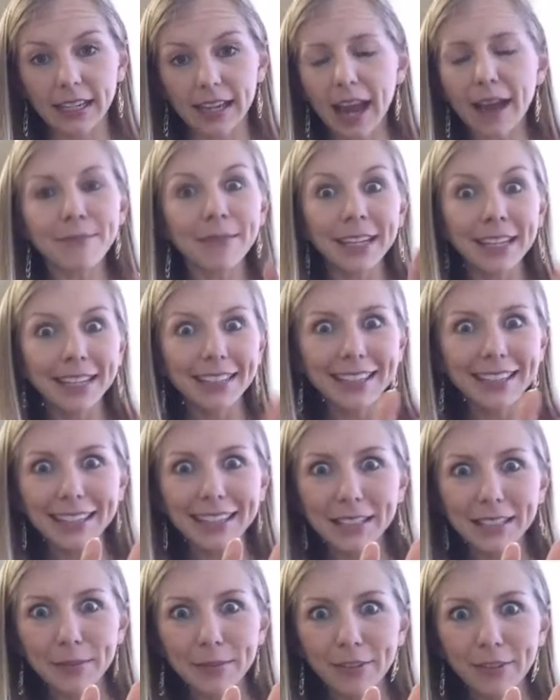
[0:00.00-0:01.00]

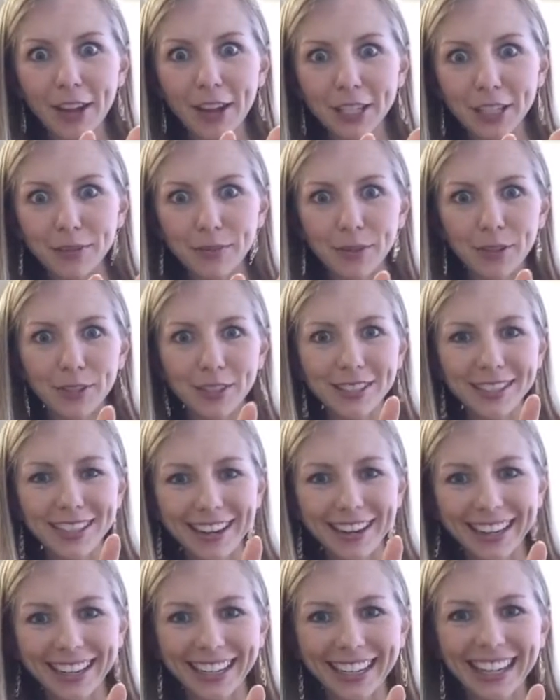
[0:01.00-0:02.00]
Need to be vegetables,
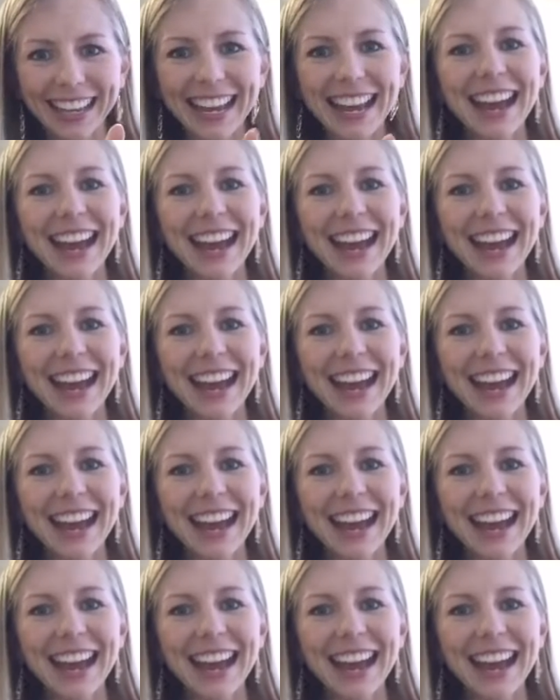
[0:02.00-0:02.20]
sorry.